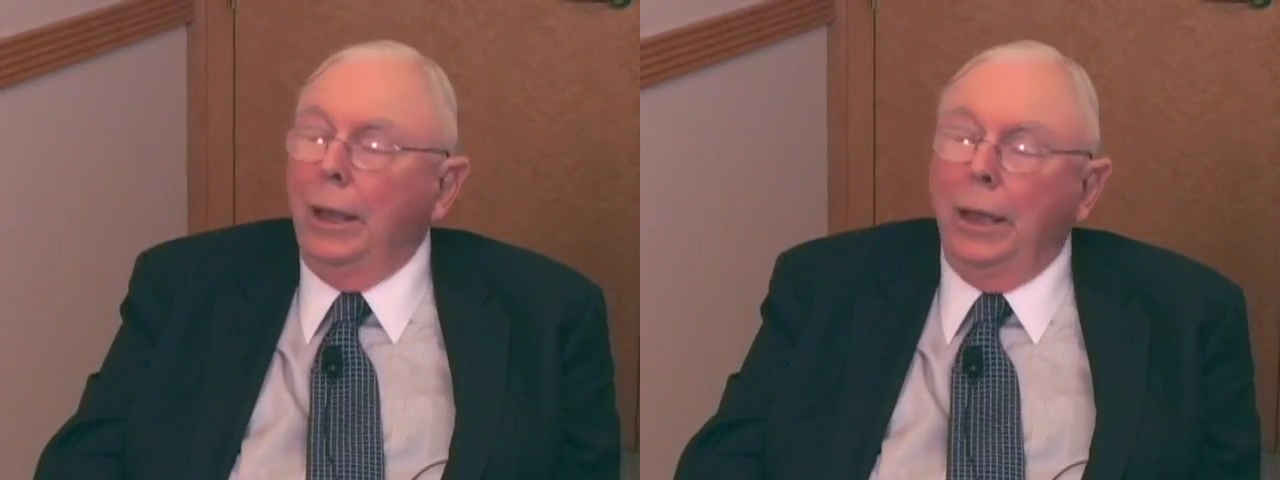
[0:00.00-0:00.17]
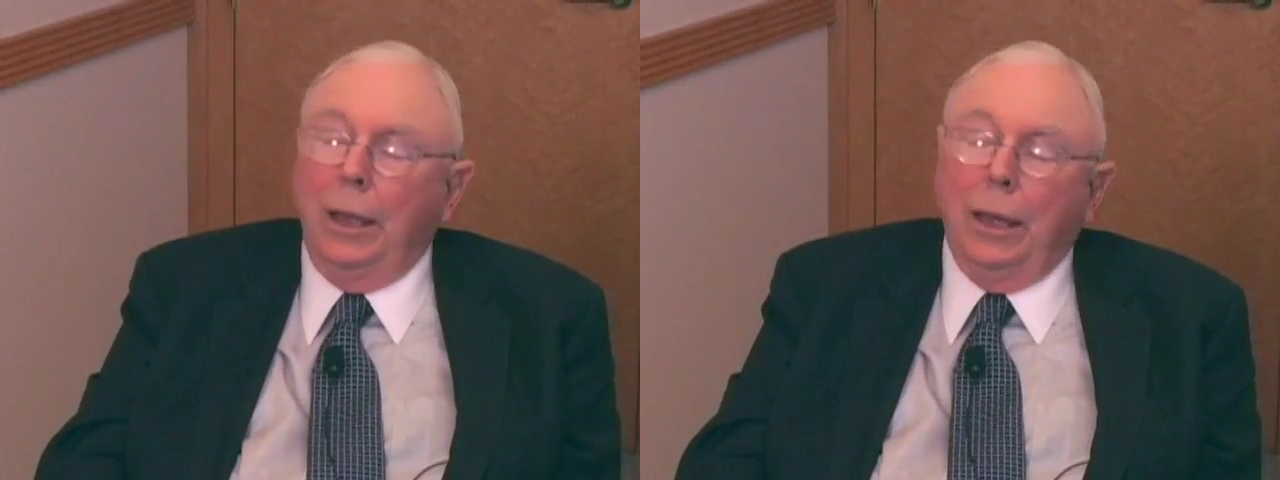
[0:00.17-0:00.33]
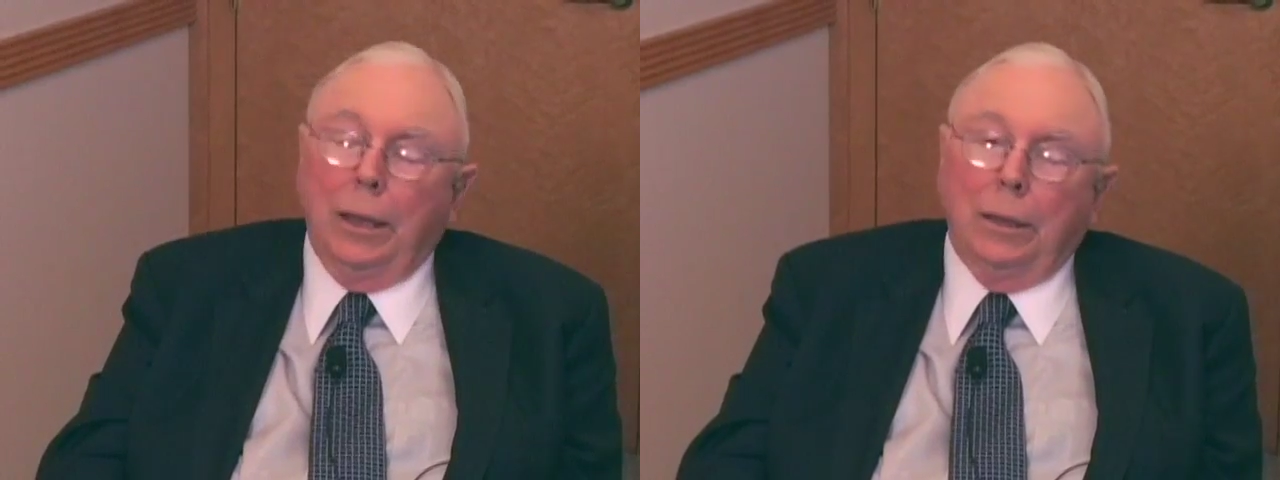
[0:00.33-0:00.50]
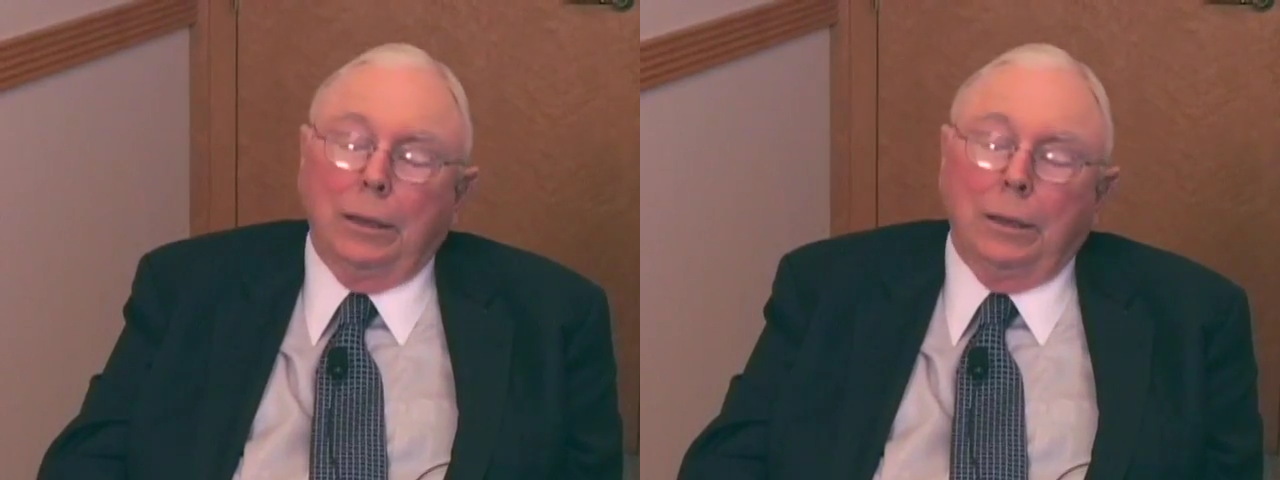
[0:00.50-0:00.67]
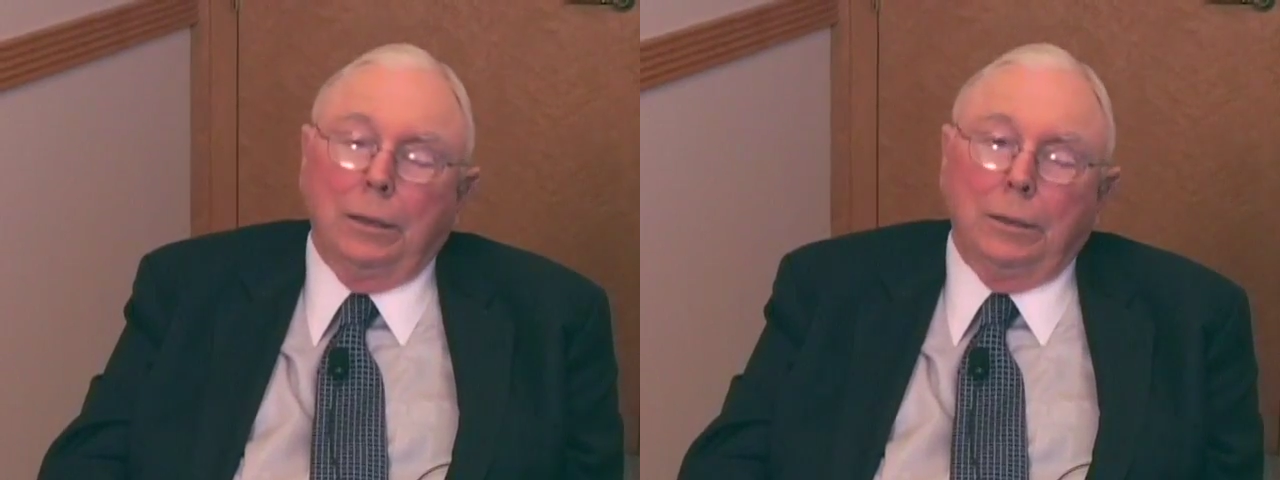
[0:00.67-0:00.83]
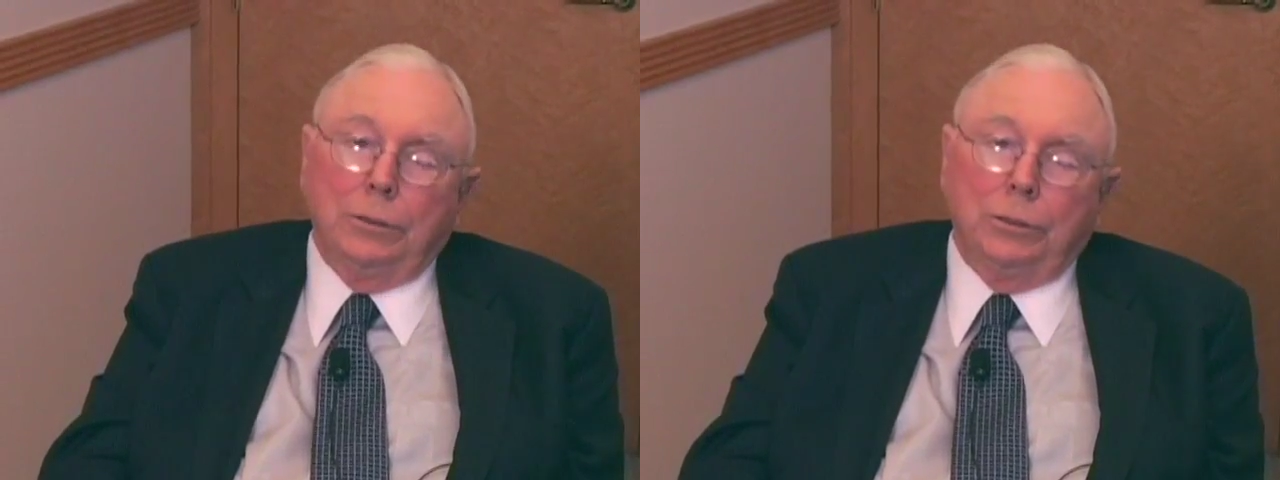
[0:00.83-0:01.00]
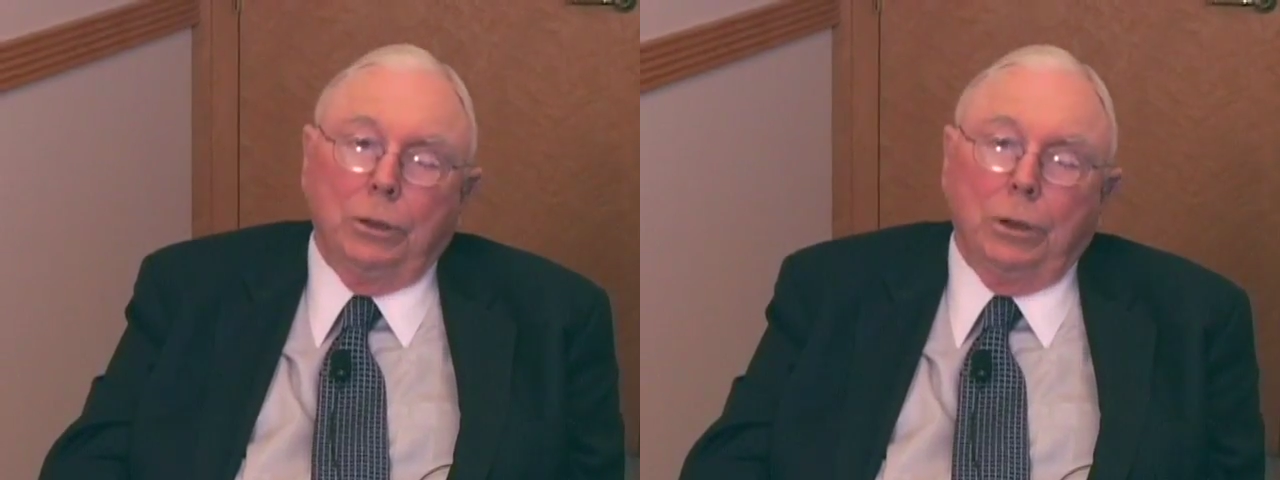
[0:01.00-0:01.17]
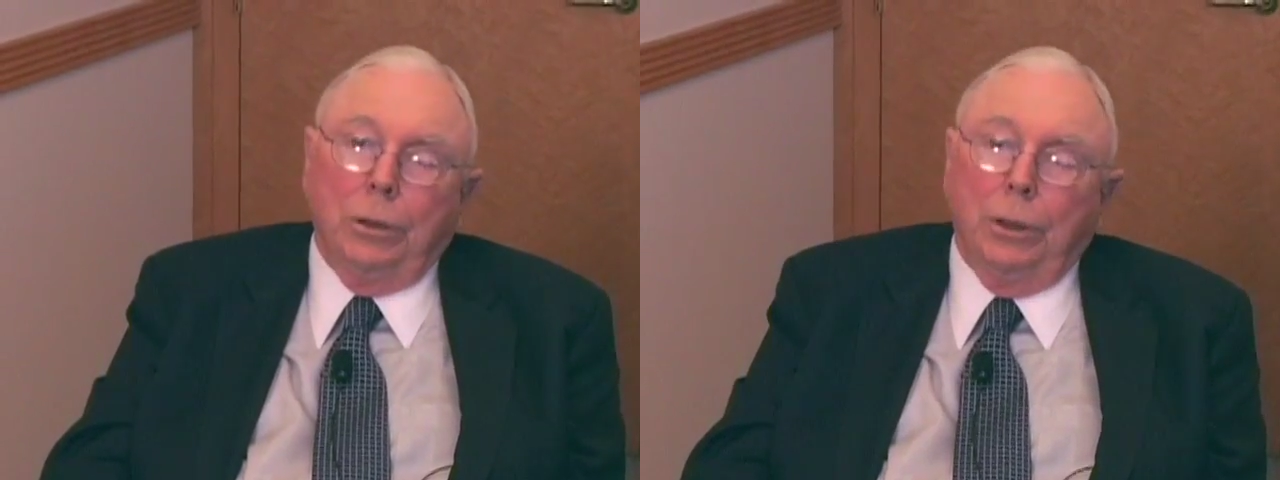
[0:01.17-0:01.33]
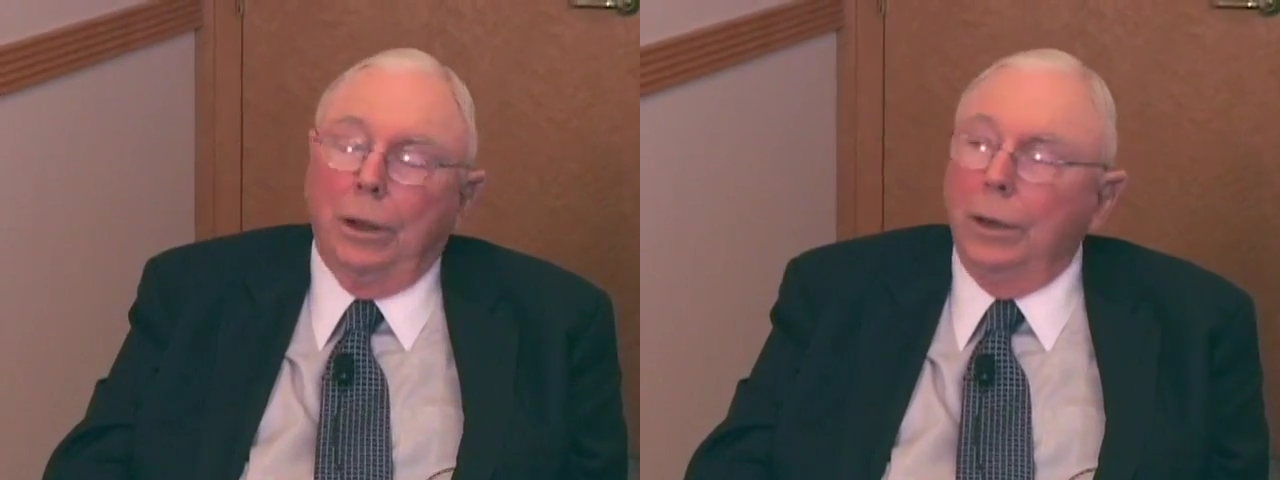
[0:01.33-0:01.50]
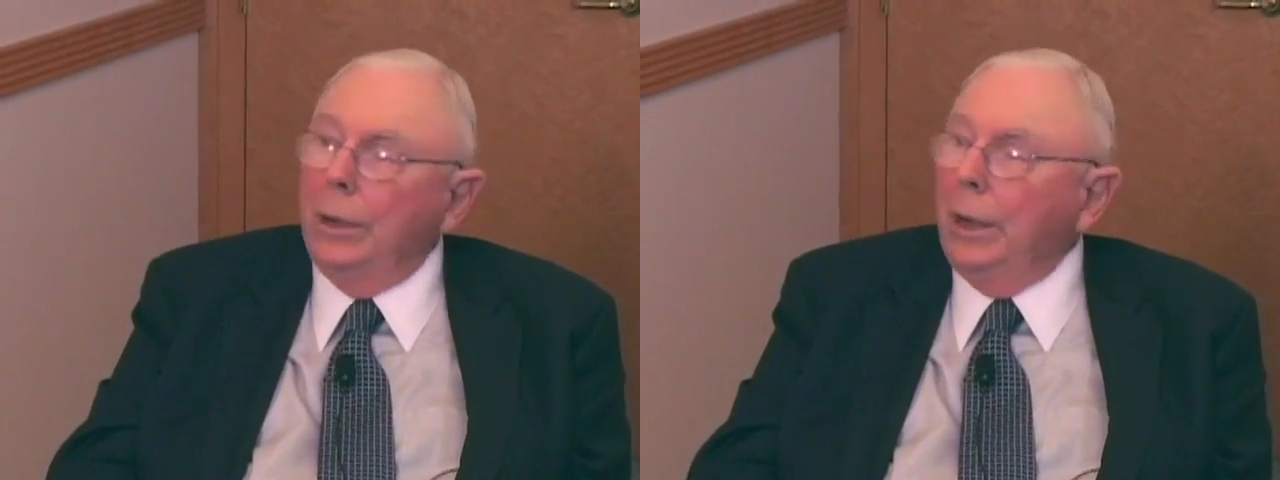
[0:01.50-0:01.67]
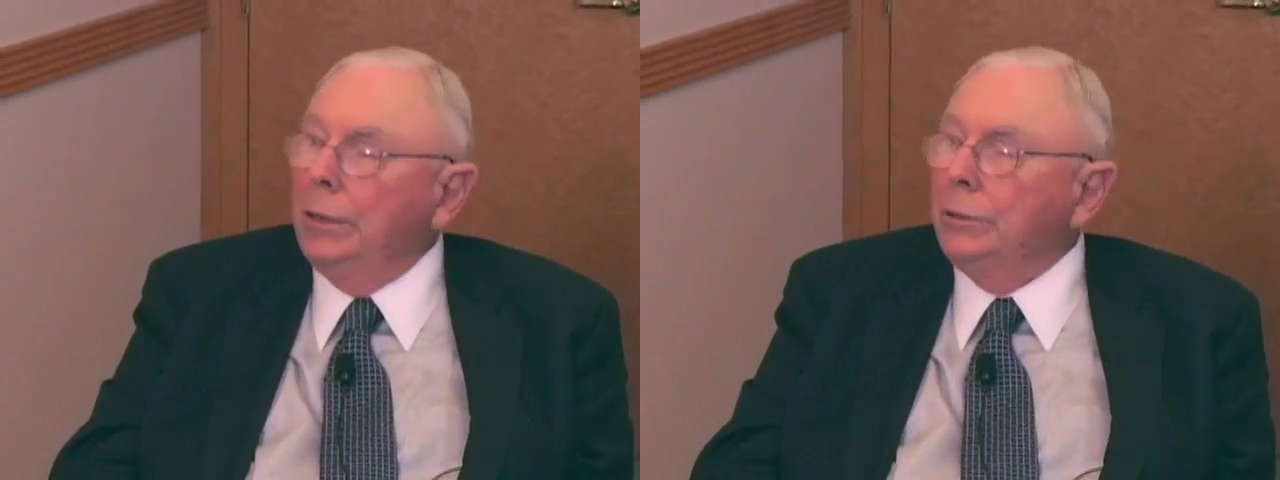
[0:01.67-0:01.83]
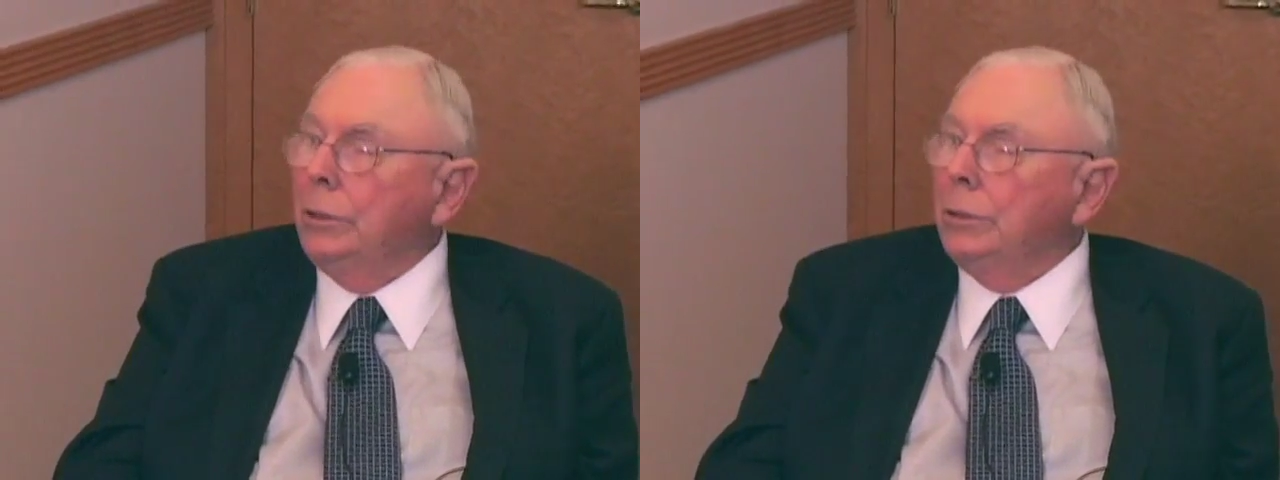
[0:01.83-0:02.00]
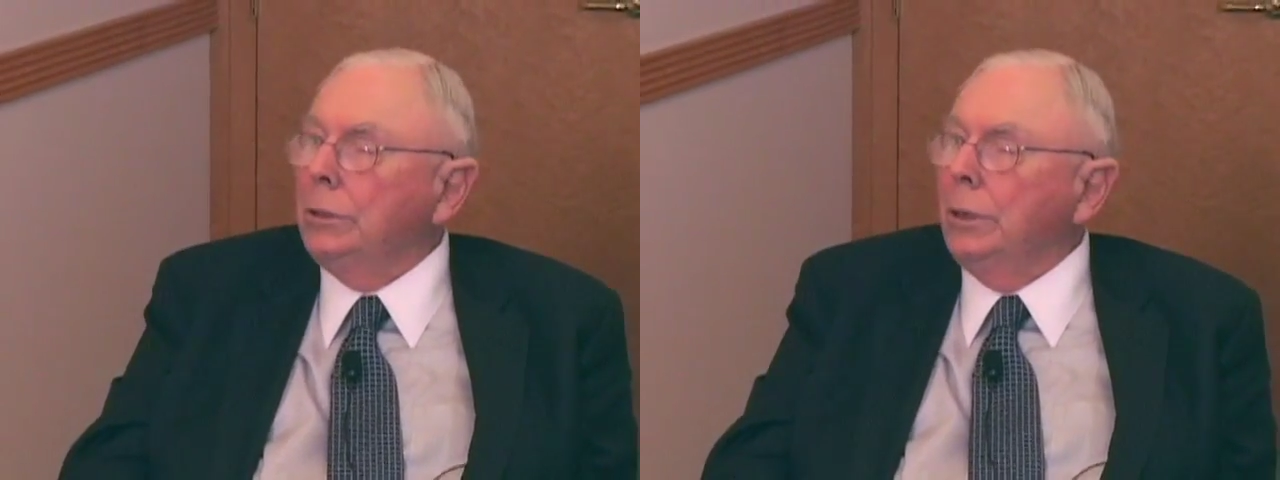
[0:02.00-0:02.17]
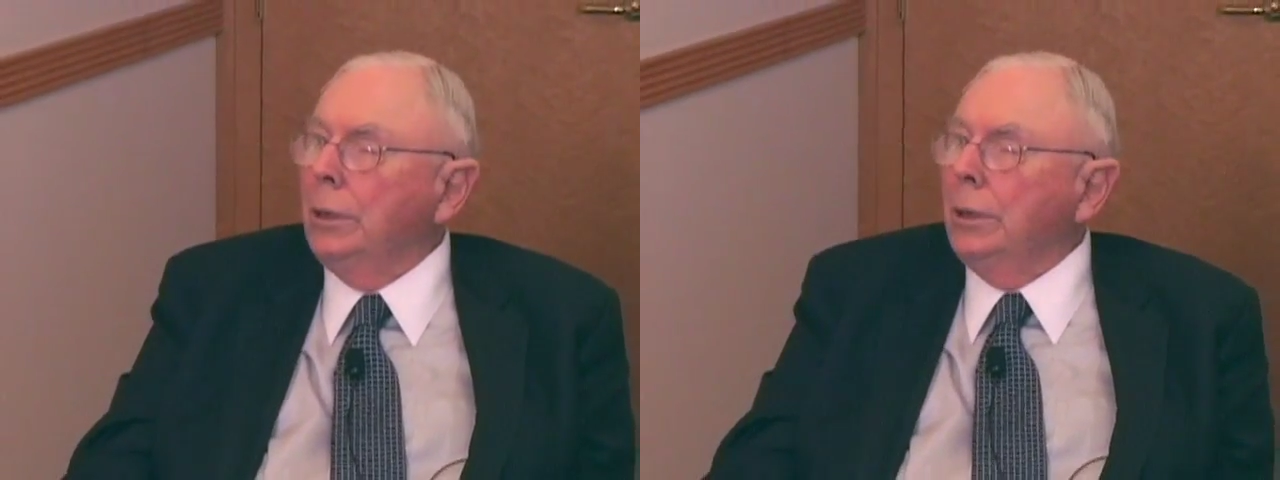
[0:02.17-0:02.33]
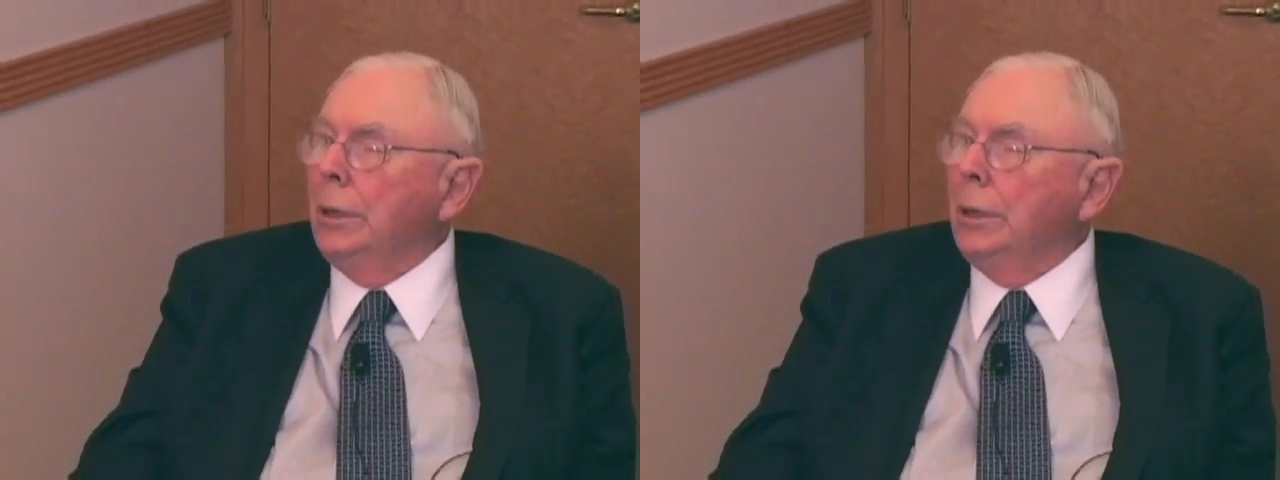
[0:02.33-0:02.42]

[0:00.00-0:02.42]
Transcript: And sure, there are dangers,